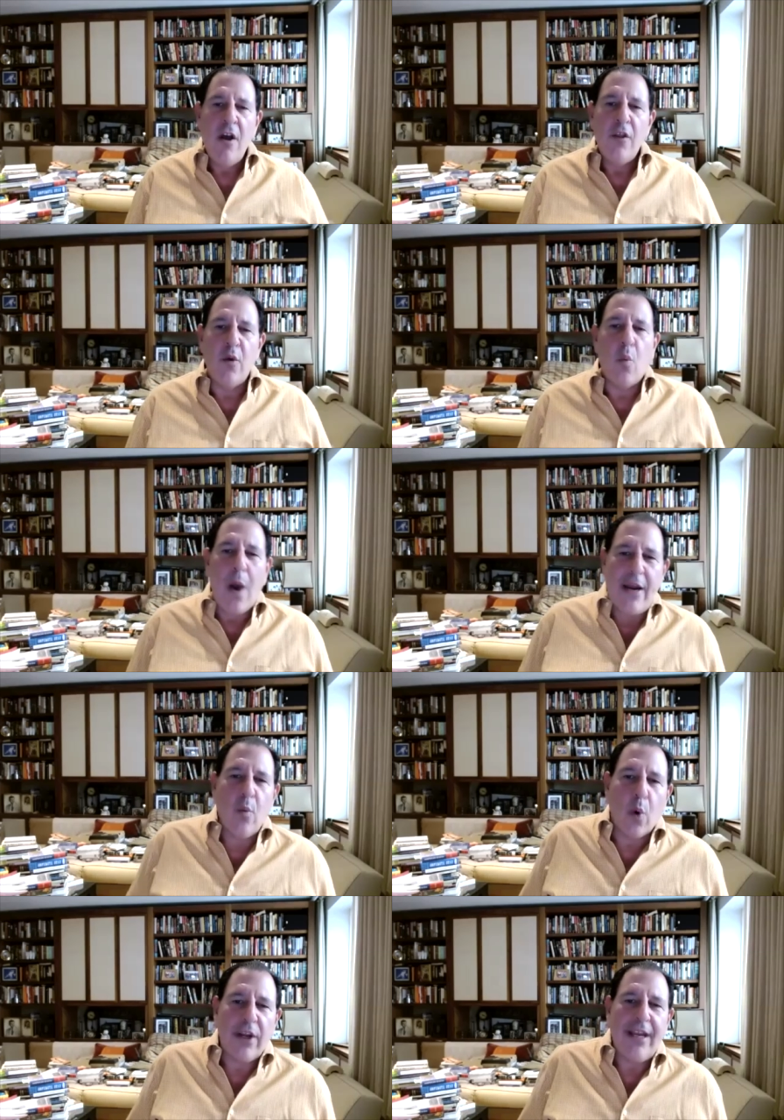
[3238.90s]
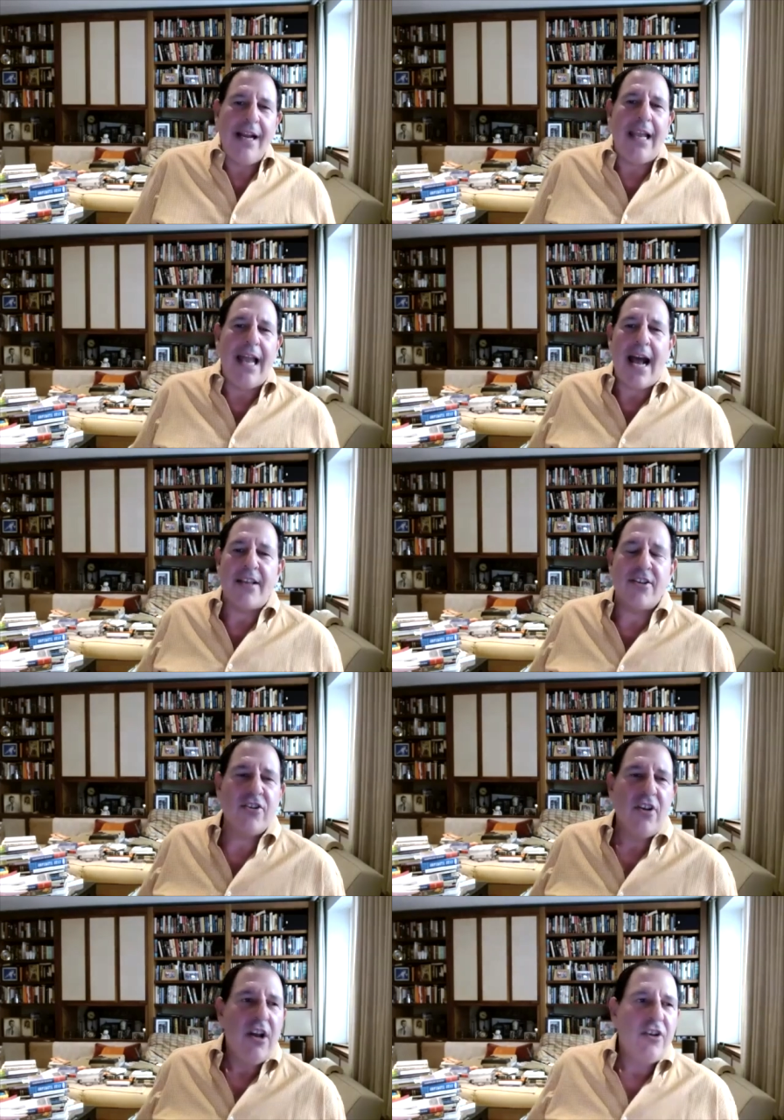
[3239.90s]
the white working
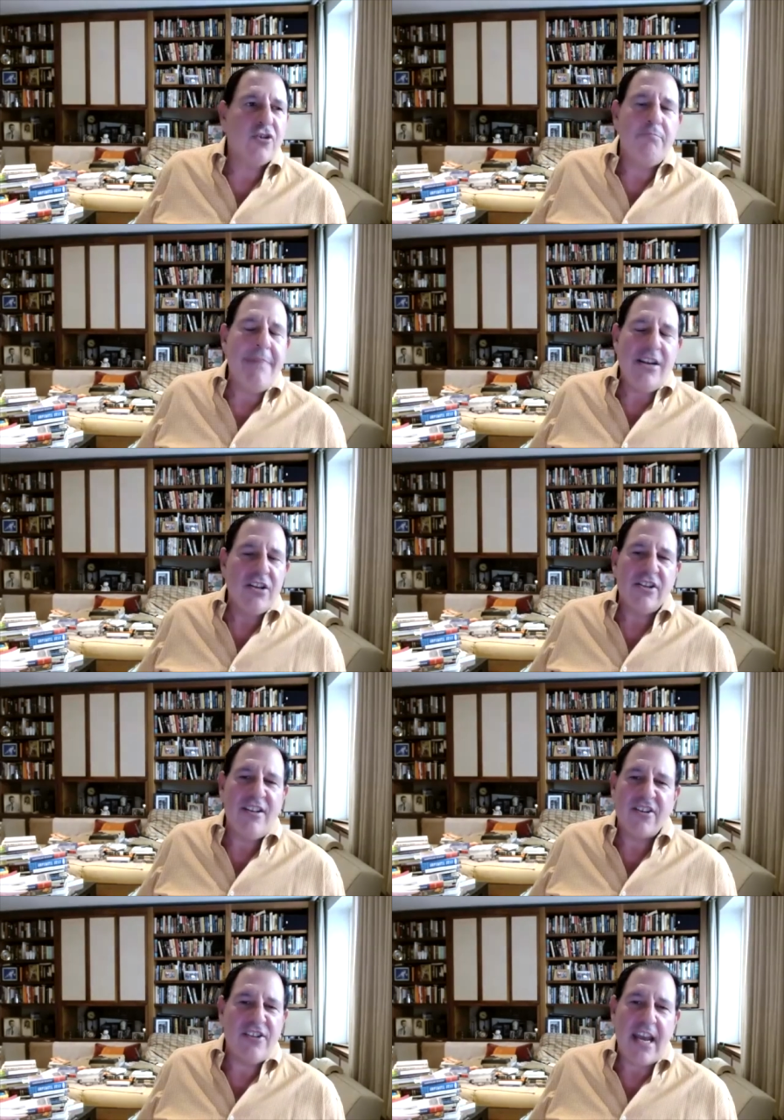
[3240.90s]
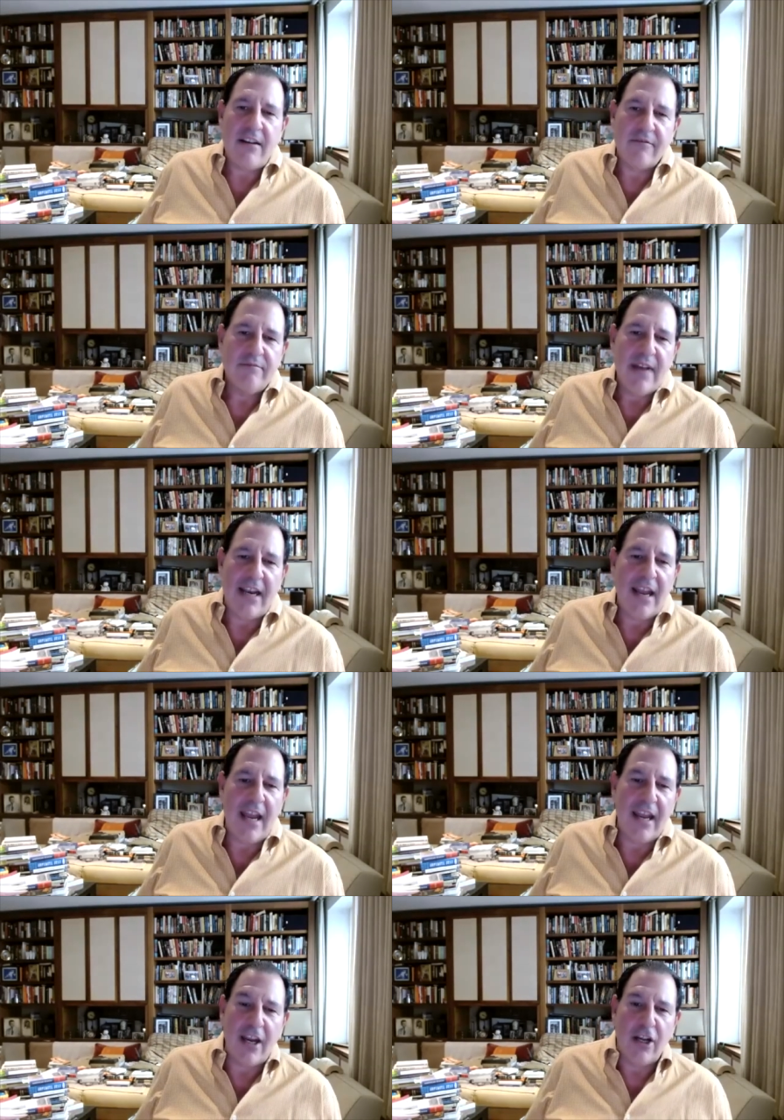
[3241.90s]
class tremendous disdain and
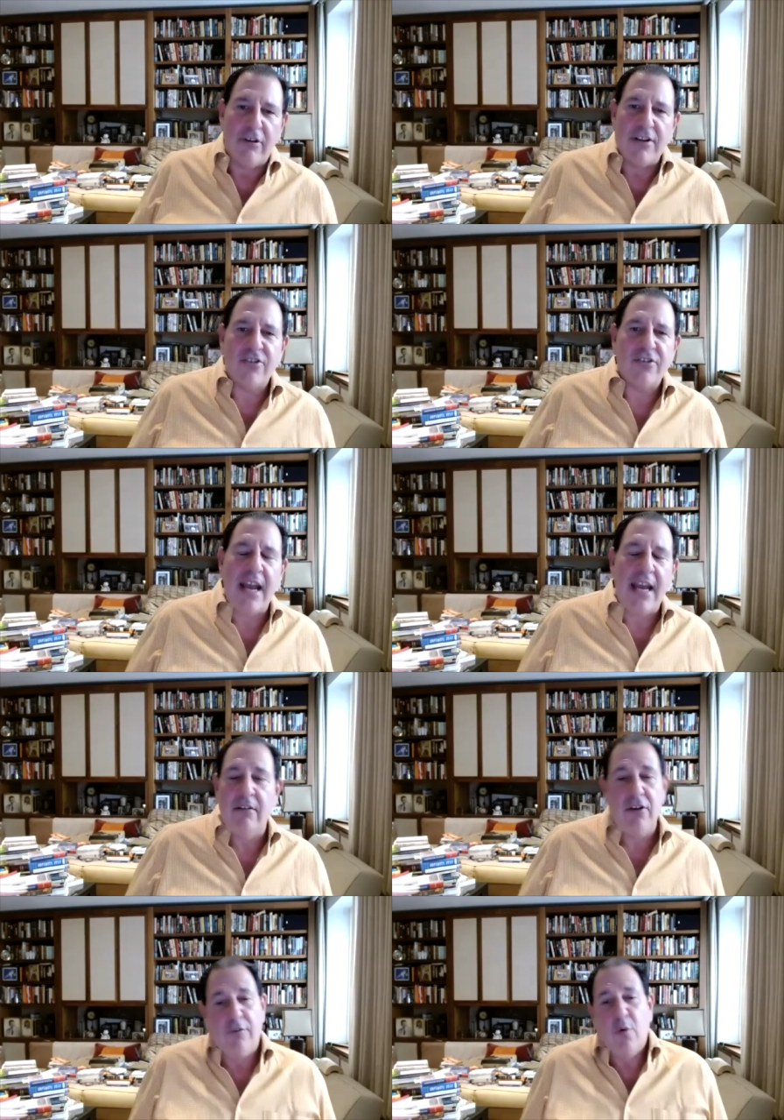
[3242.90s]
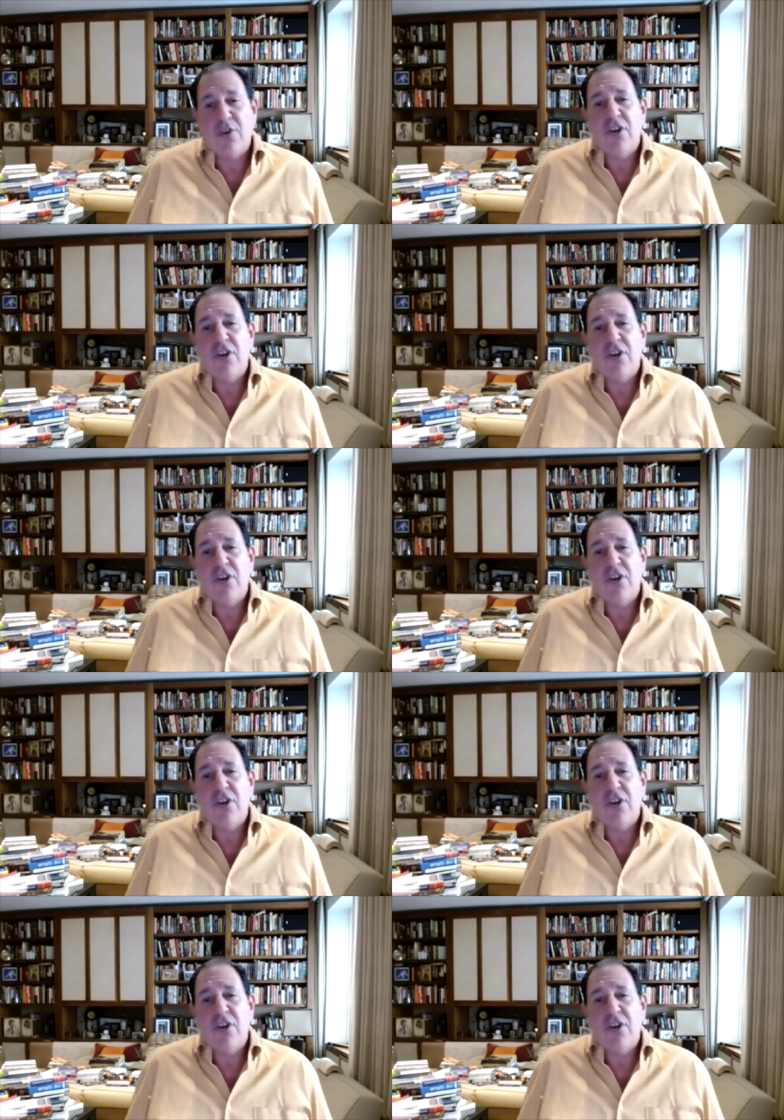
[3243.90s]
ignorance. And, you know, of course,